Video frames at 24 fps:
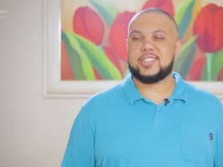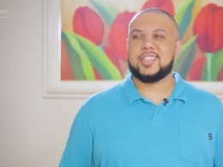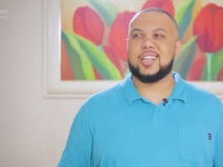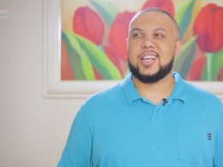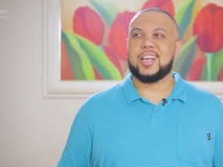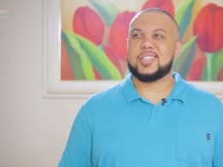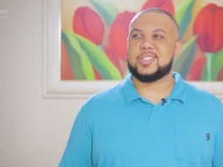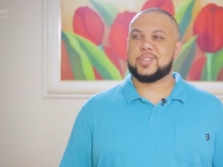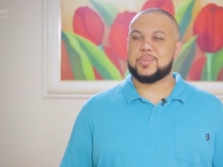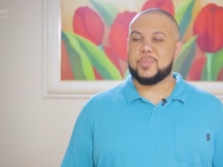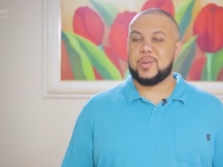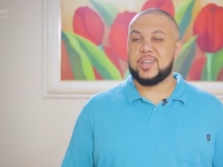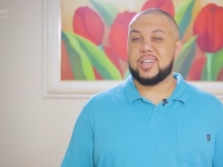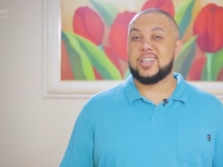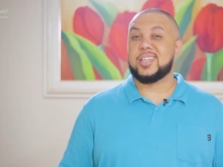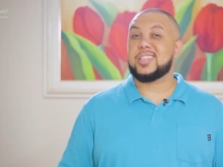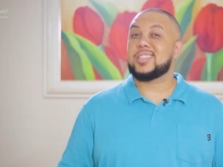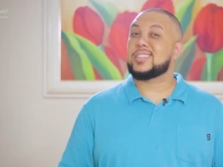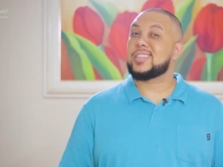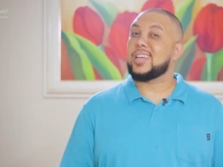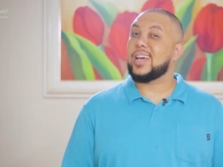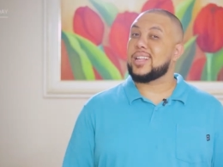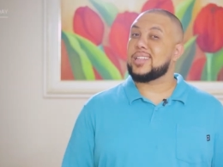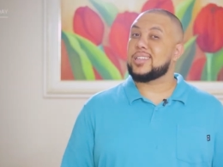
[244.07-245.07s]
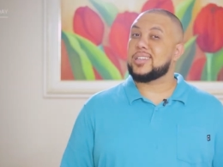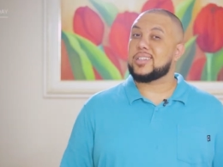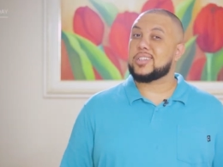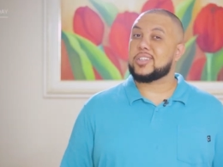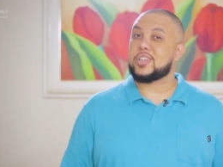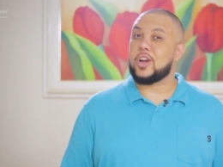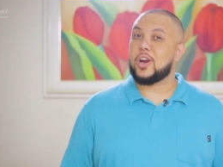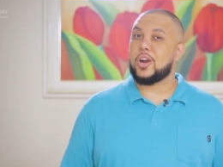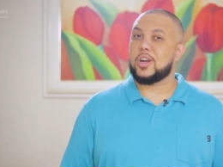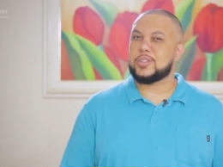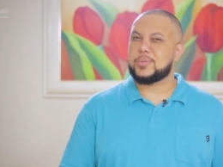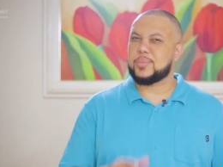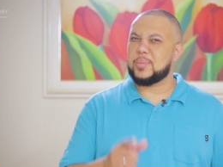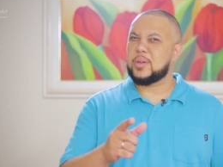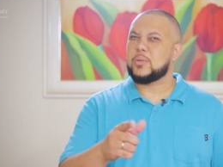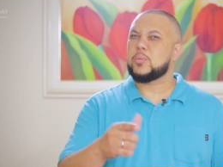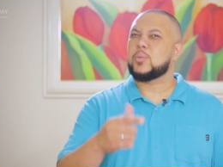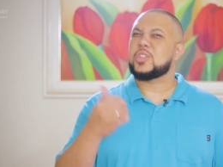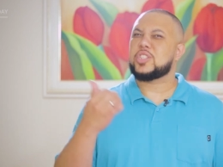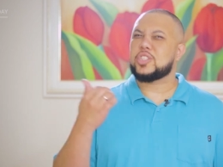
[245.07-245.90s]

Yes, man, Italian cars, man.